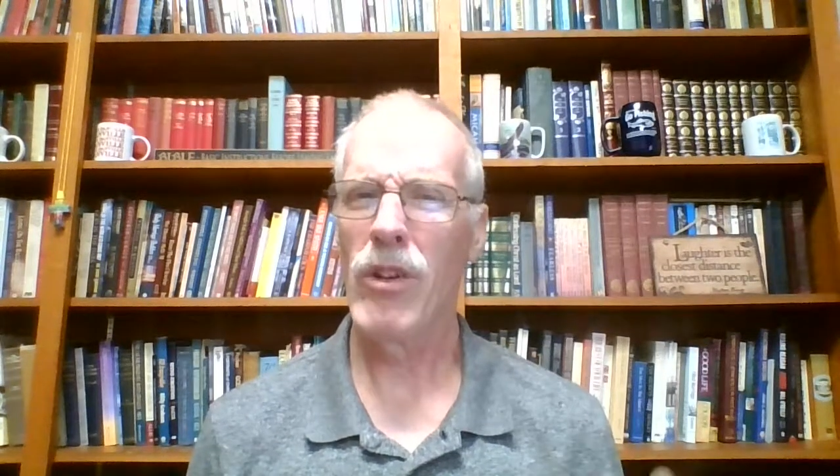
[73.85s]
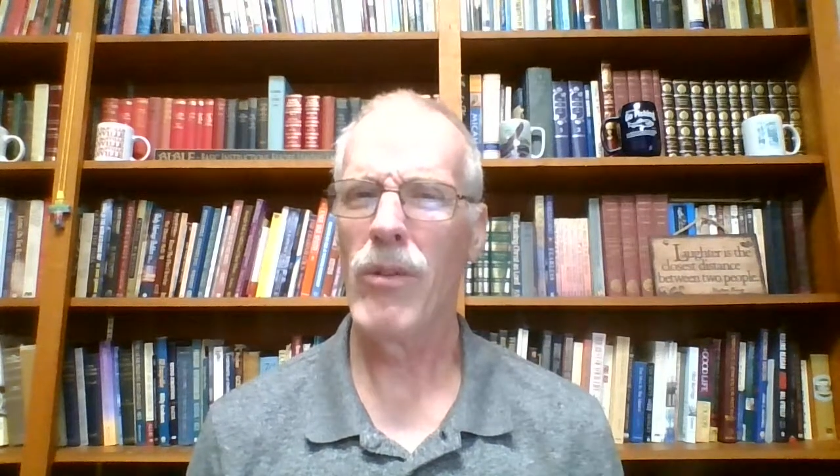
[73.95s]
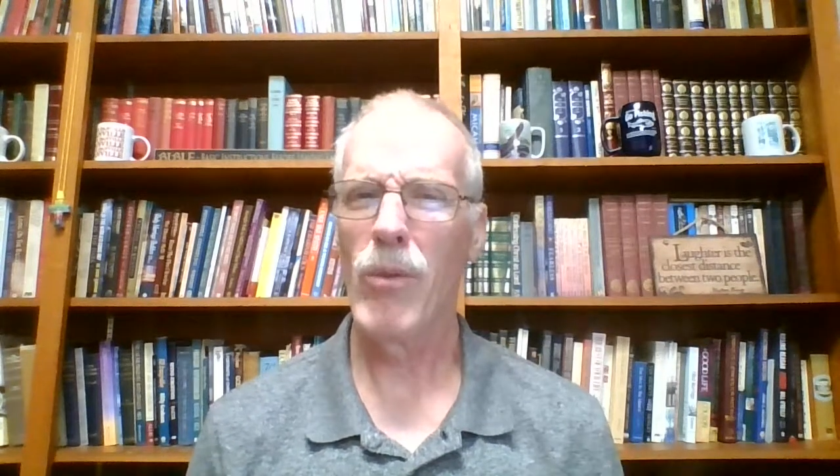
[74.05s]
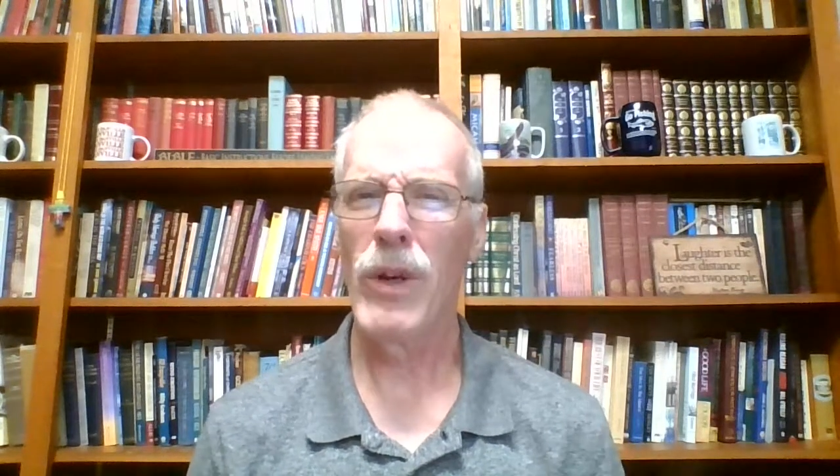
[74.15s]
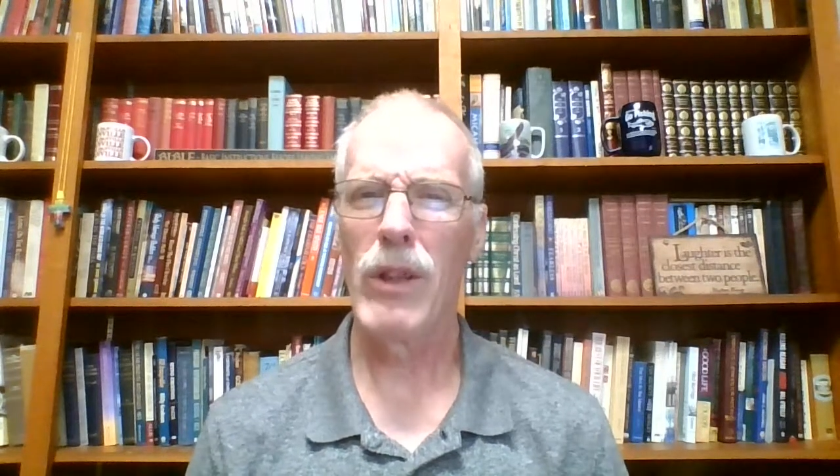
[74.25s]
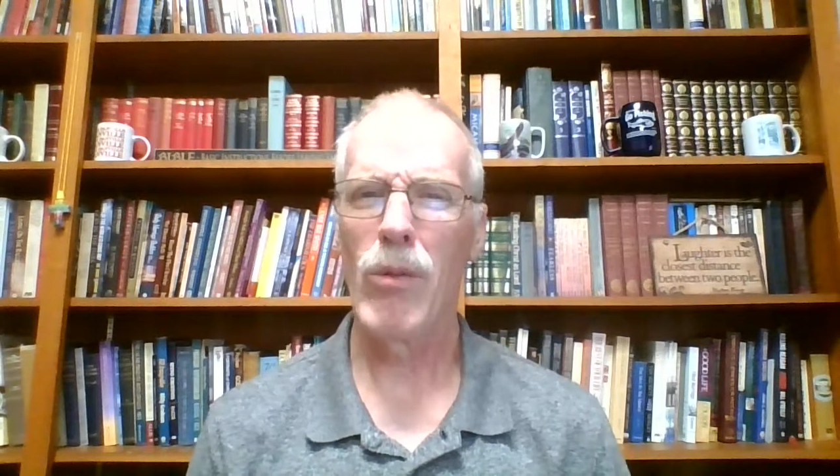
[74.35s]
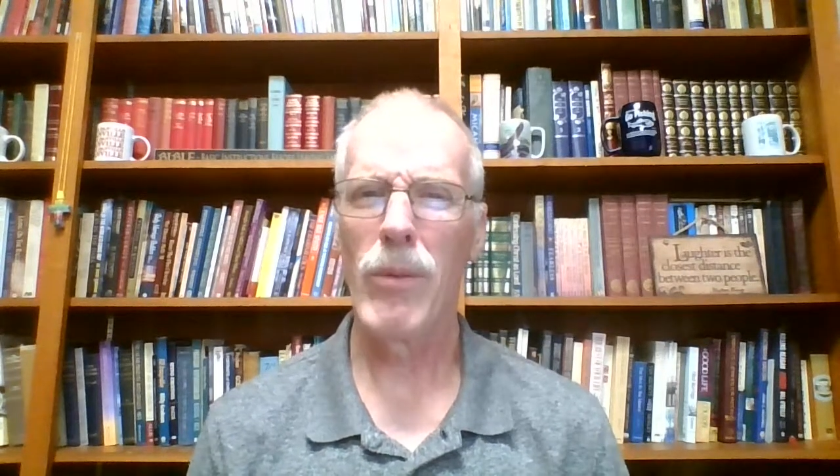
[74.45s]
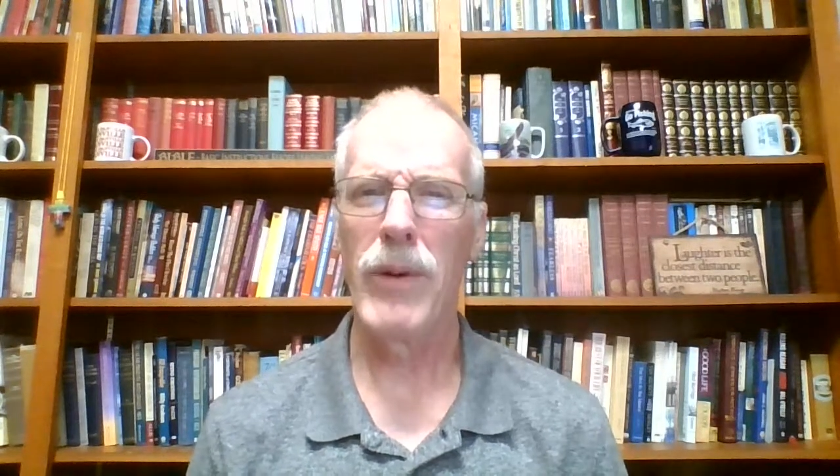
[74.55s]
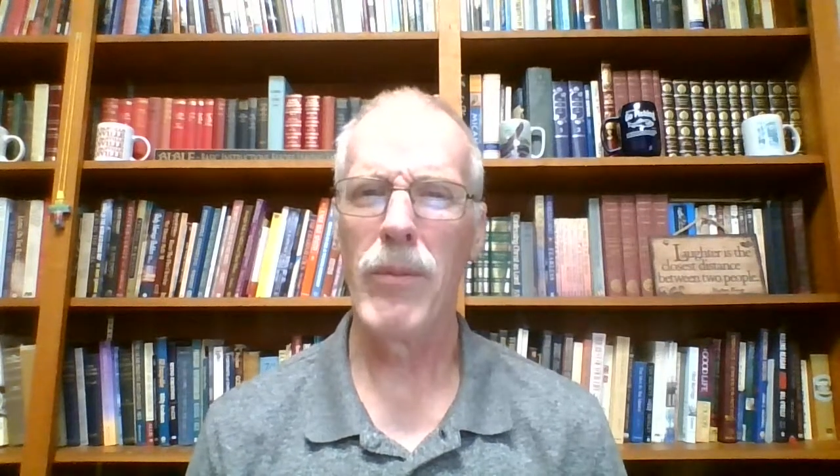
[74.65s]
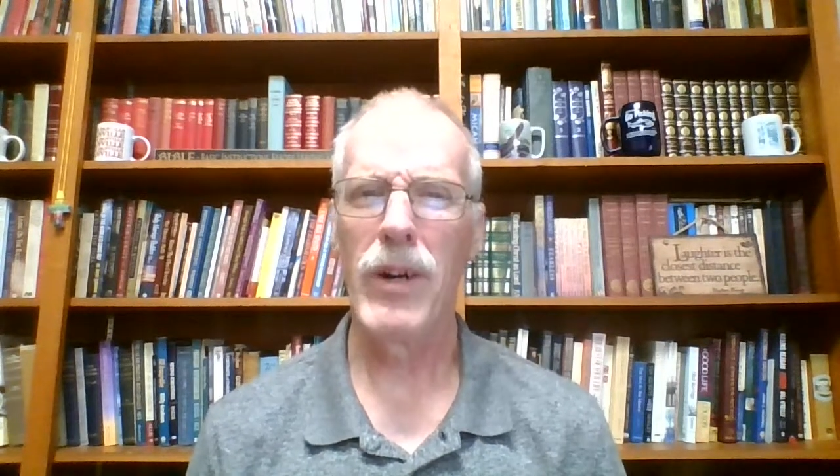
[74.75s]
that went
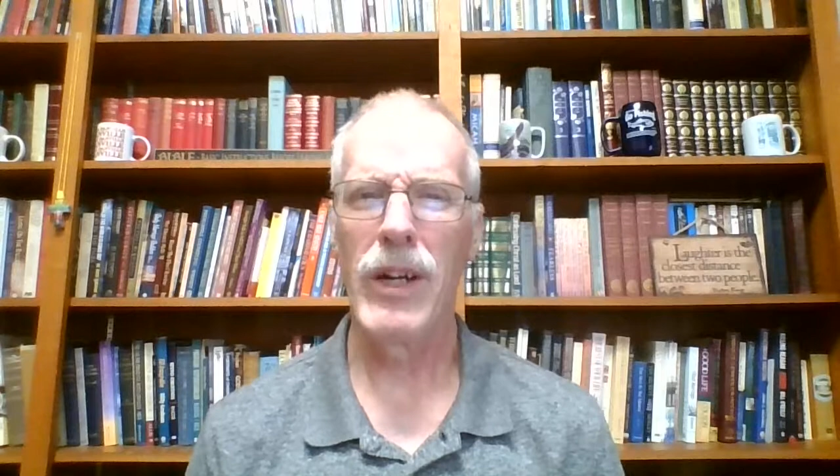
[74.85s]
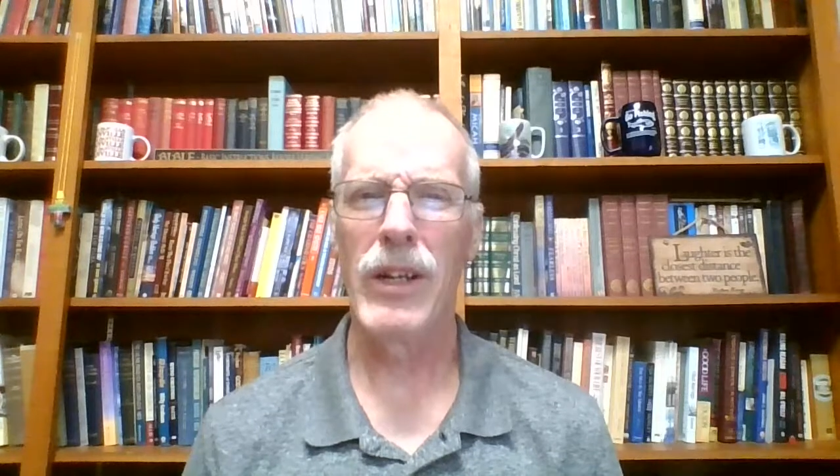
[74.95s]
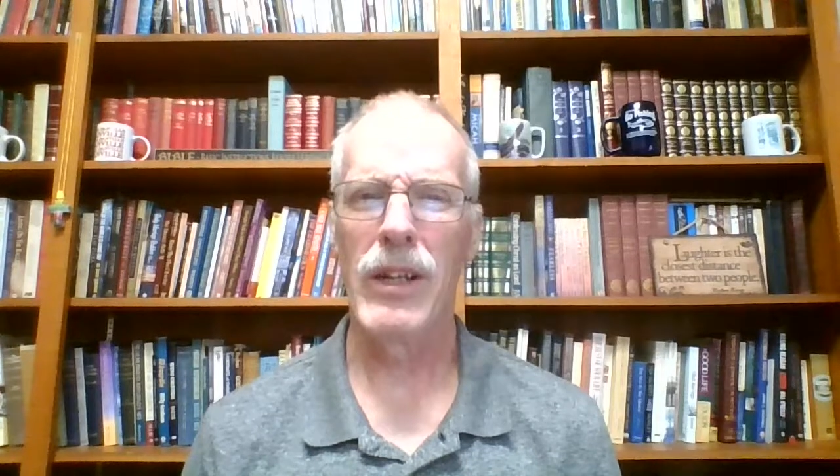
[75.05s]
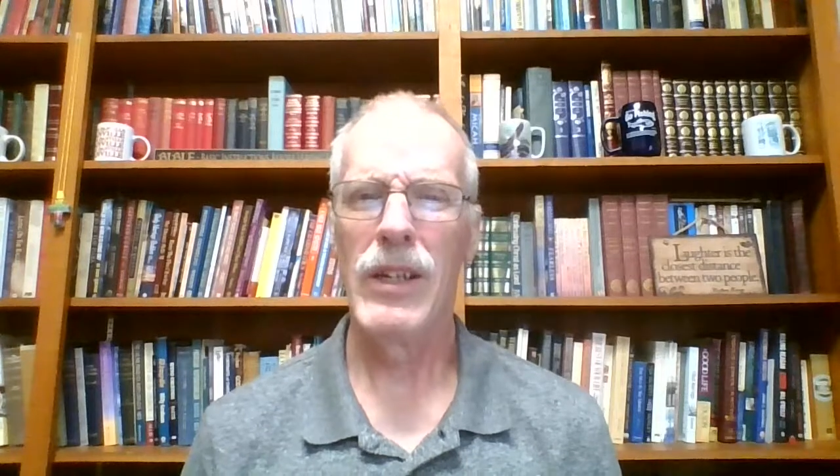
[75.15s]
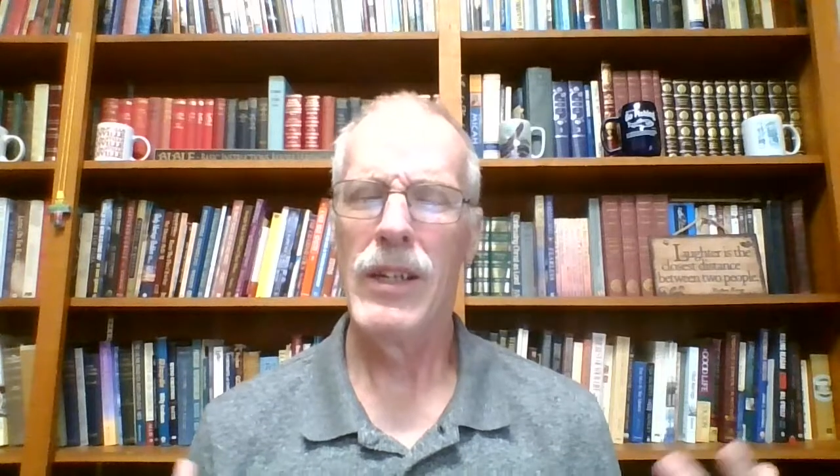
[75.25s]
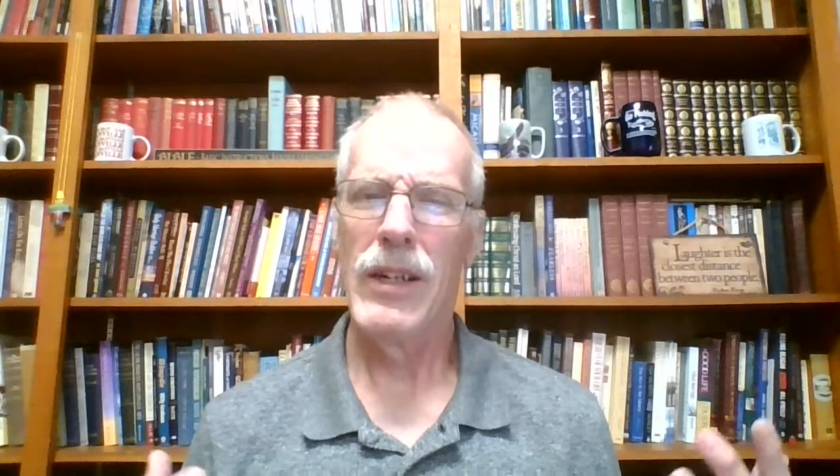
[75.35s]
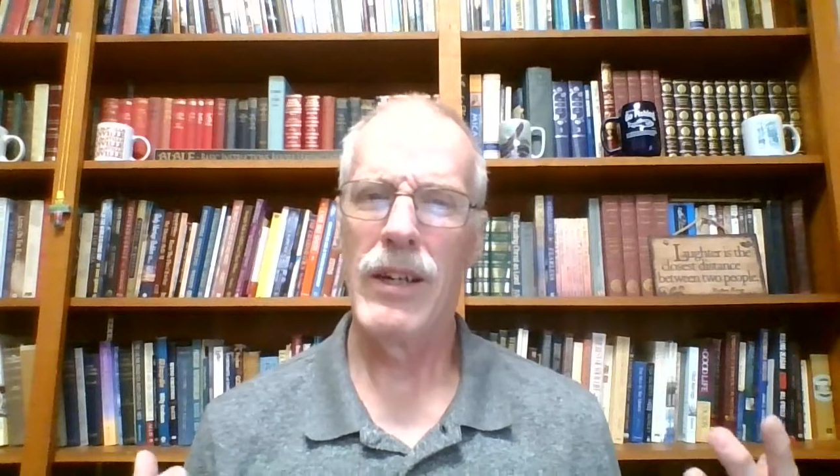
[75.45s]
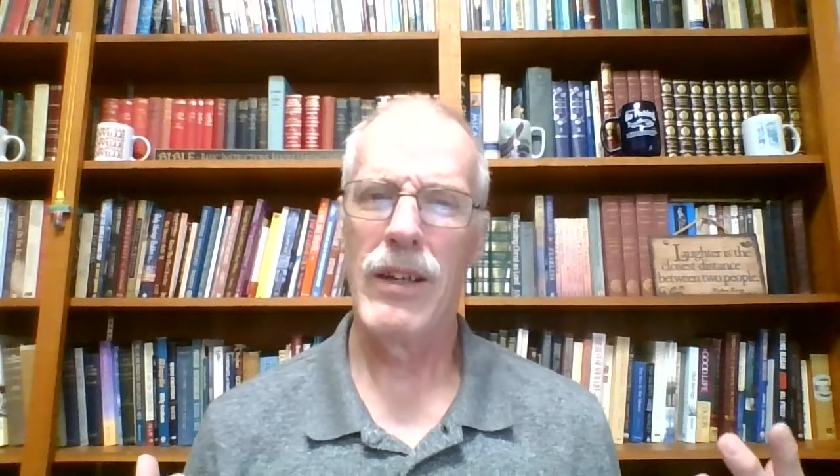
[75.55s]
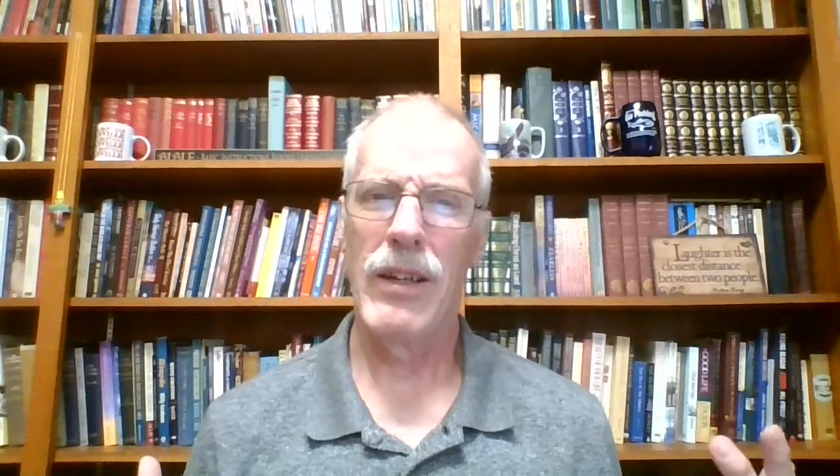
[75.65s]
through my mind uh,